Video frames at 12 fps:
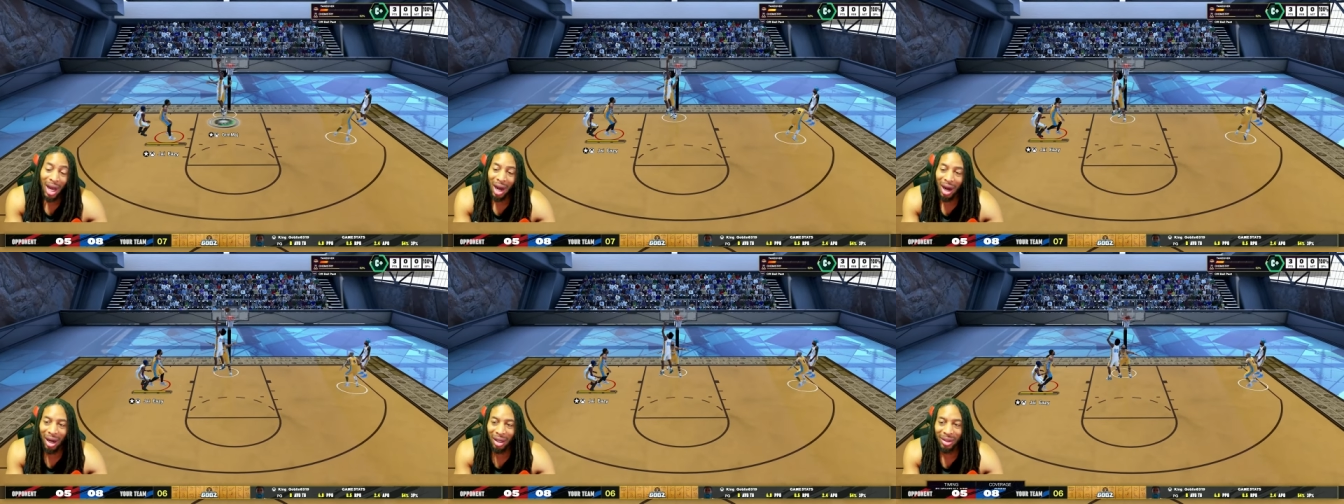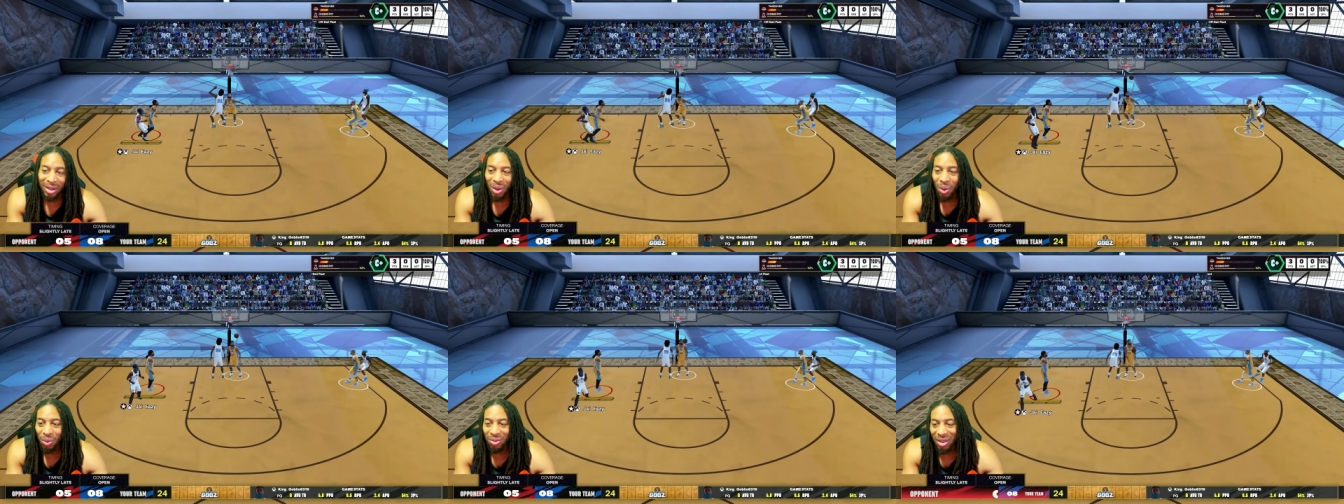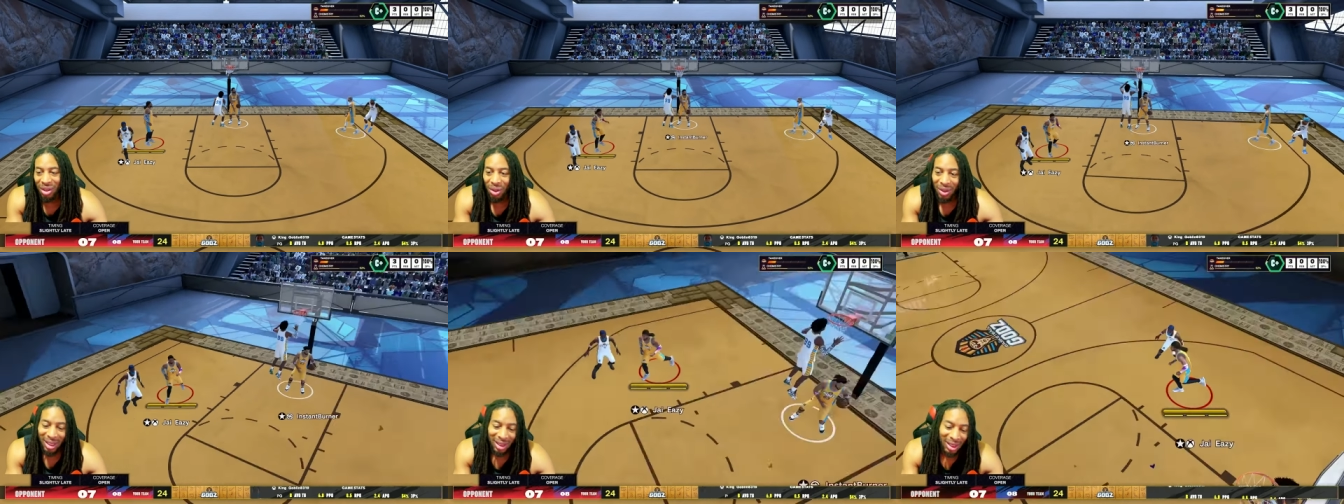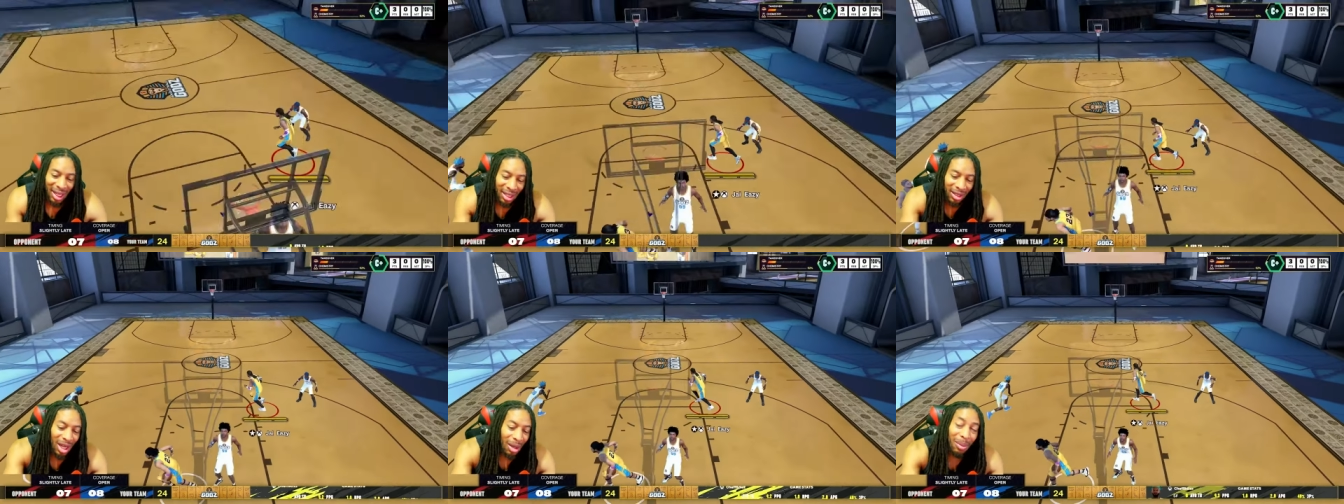uh, so you know that's the
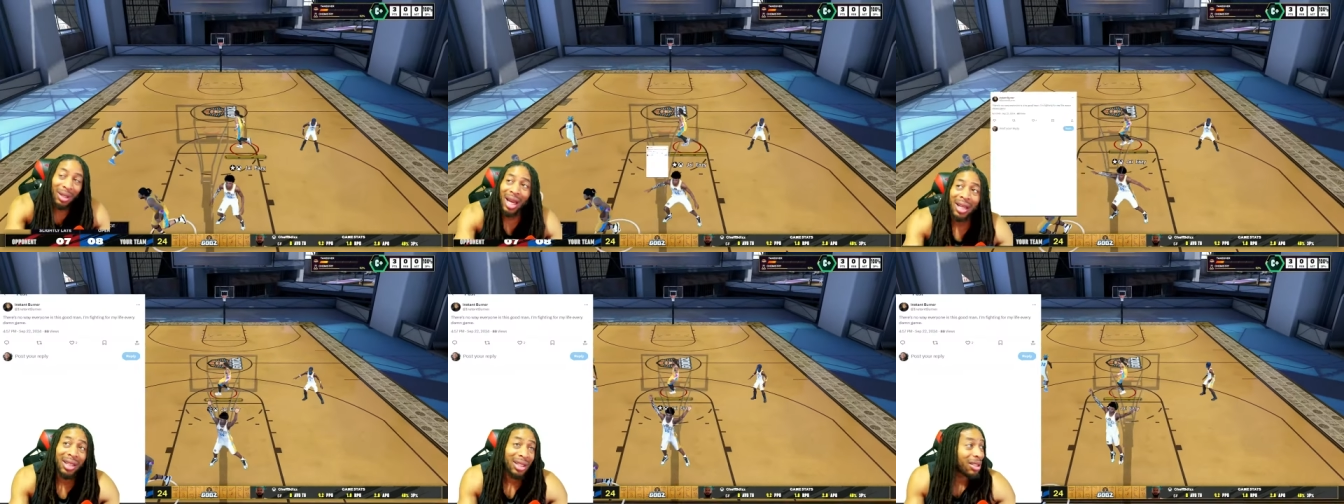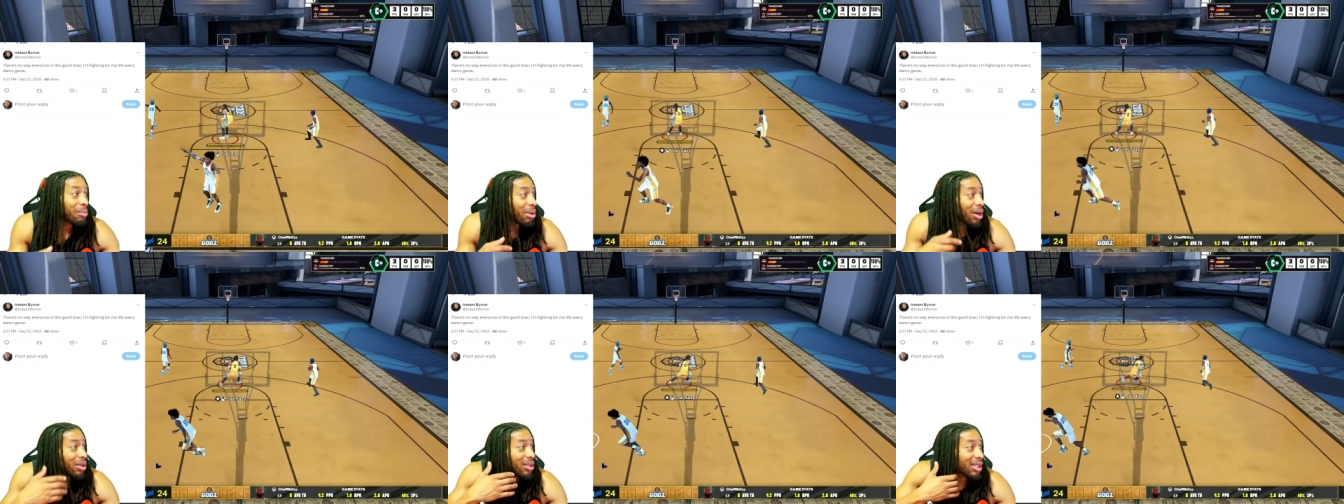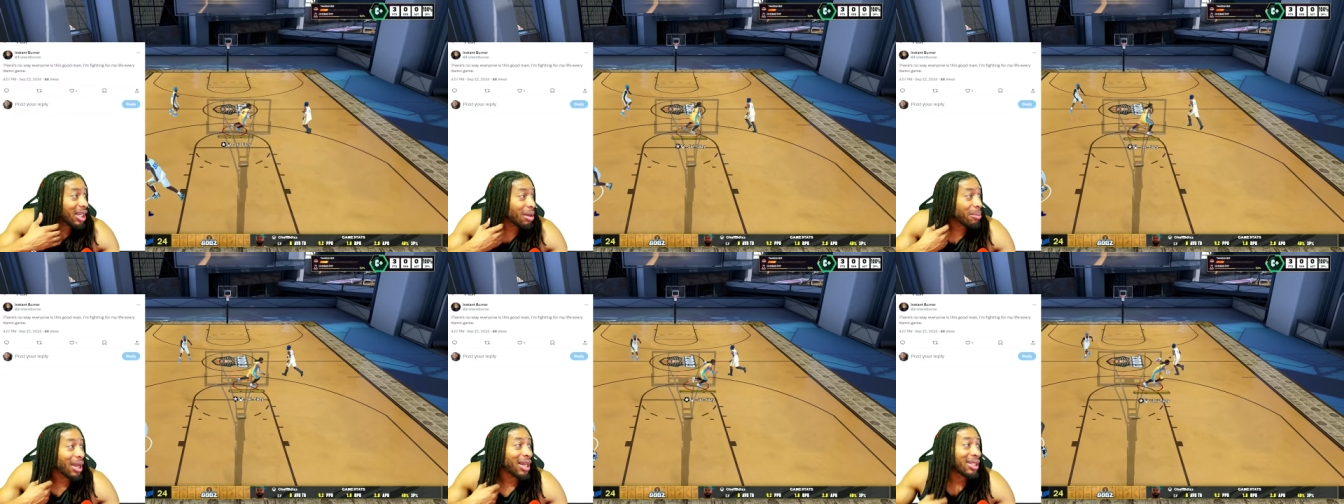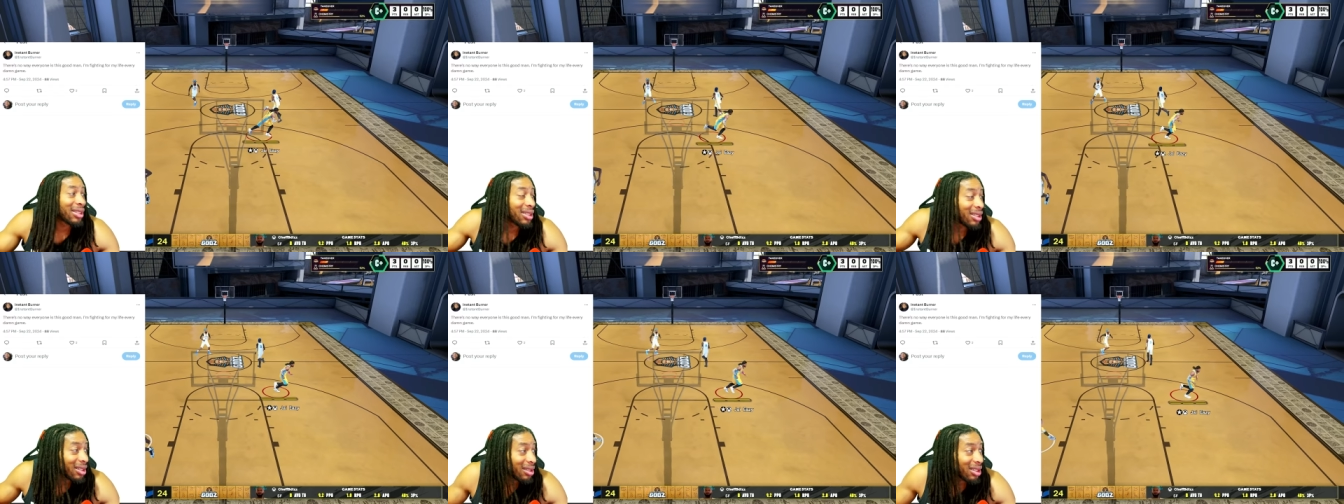case. But like Instant Burner said, man, this is
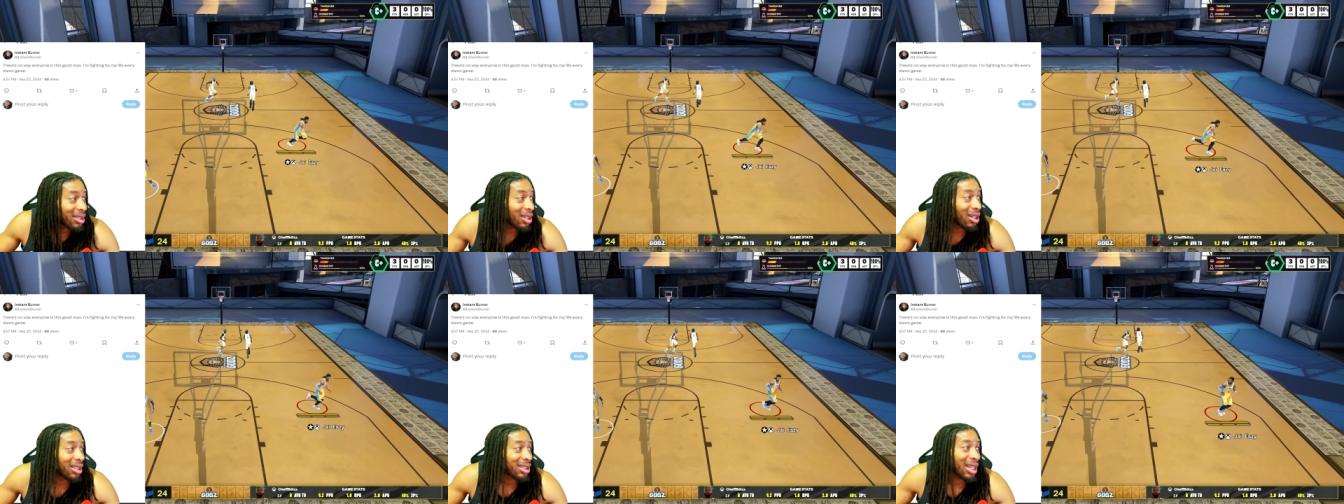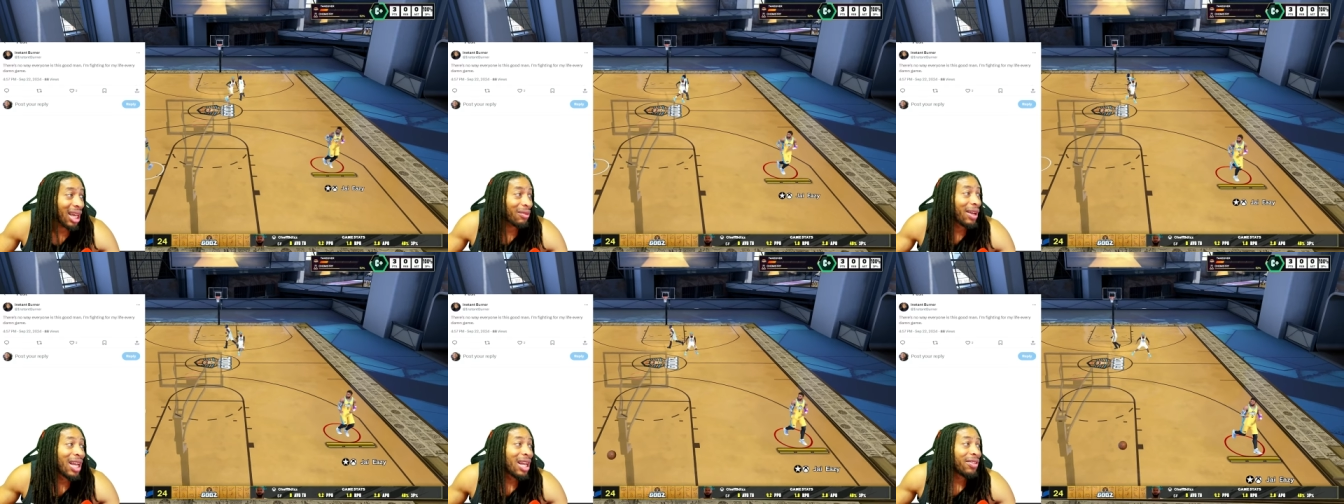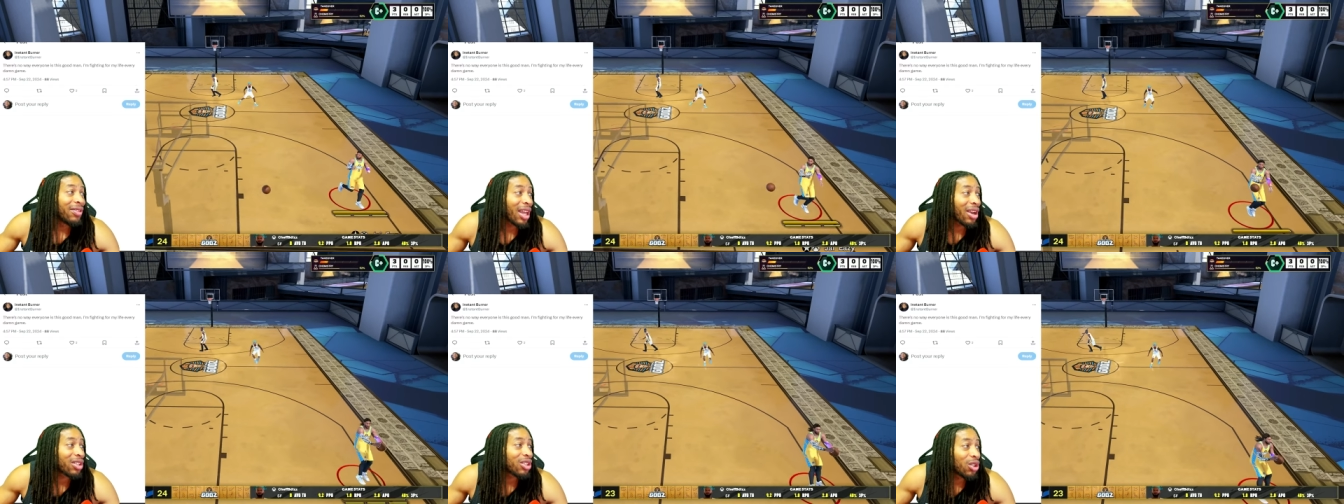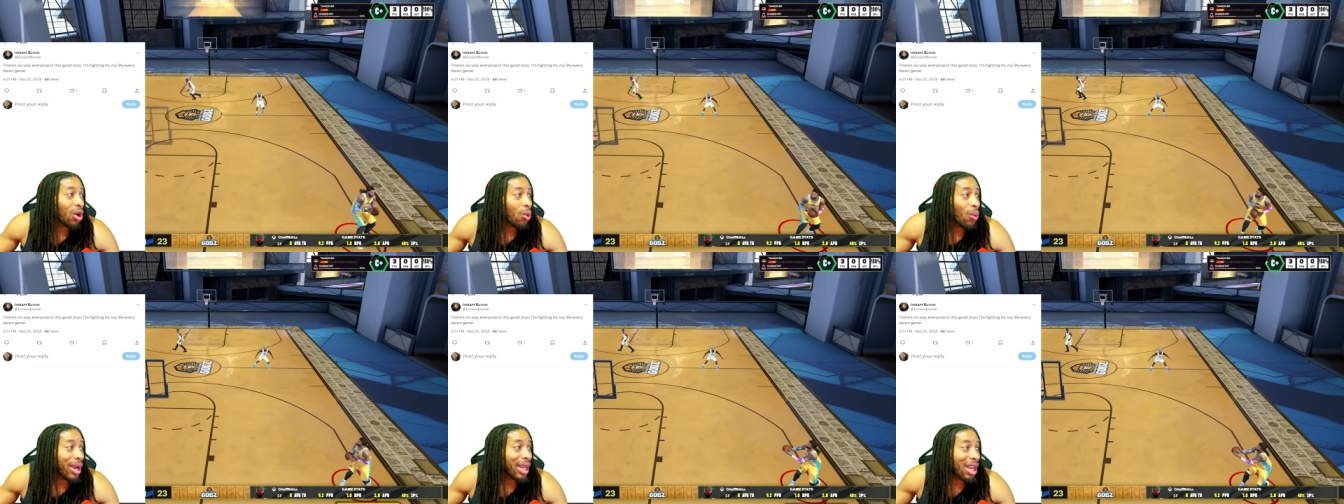the this is the other side of it. There's no
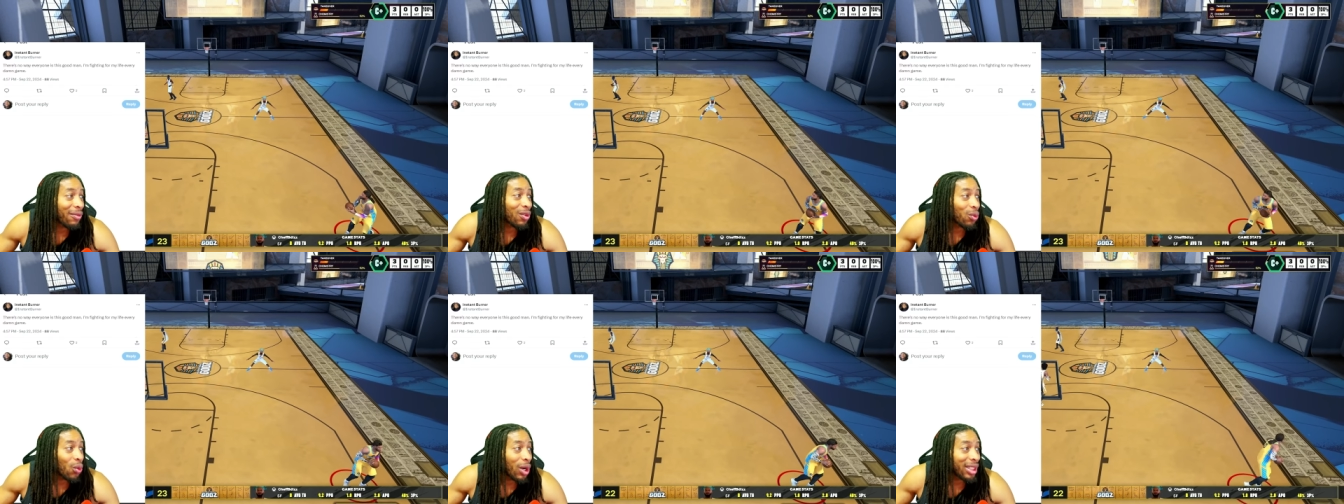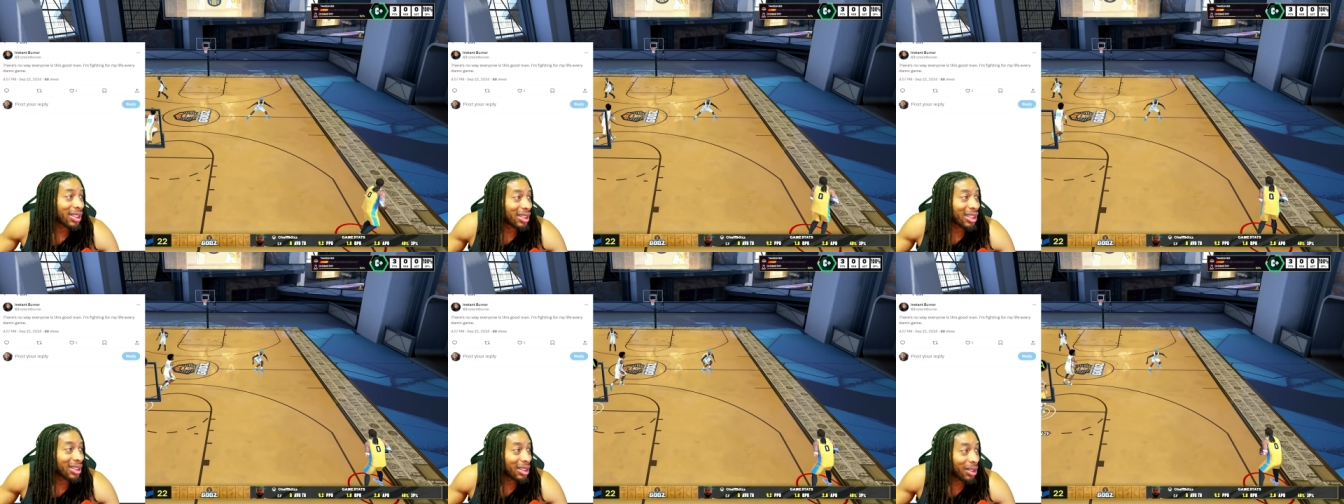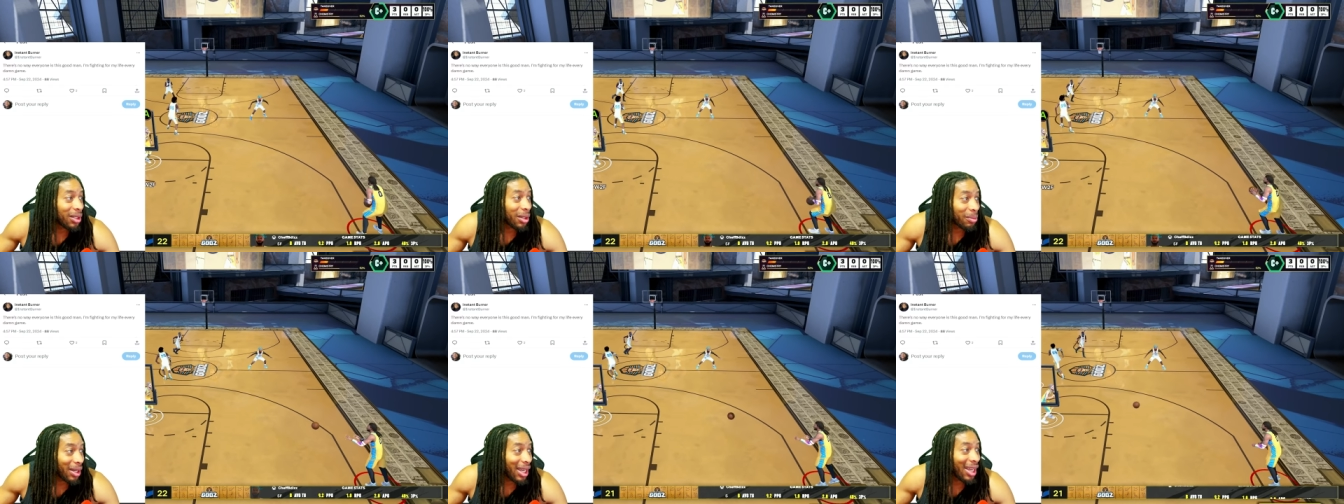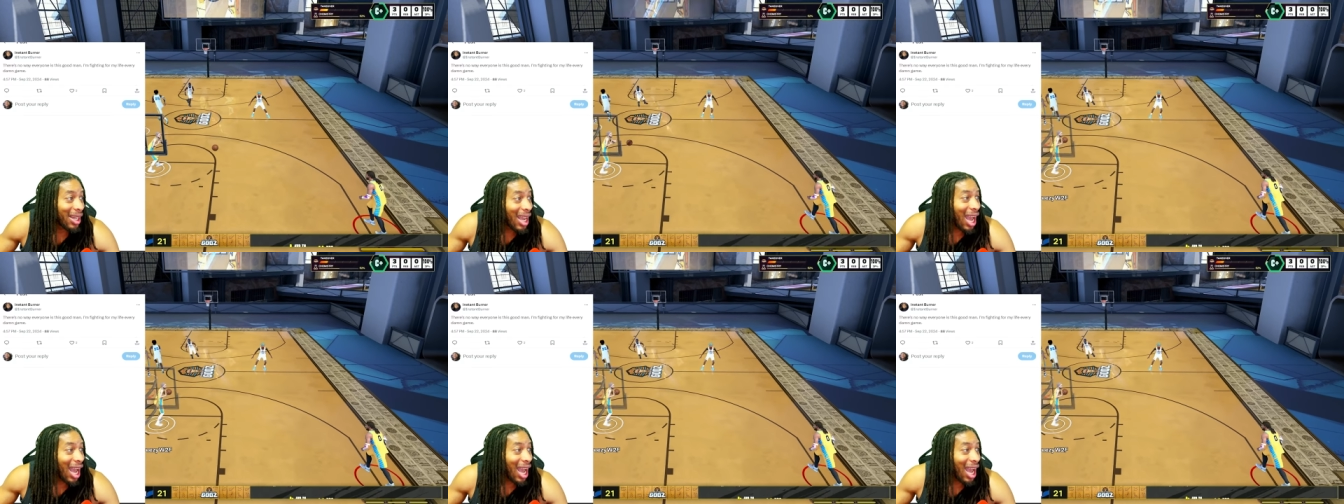way everyone is this good, man.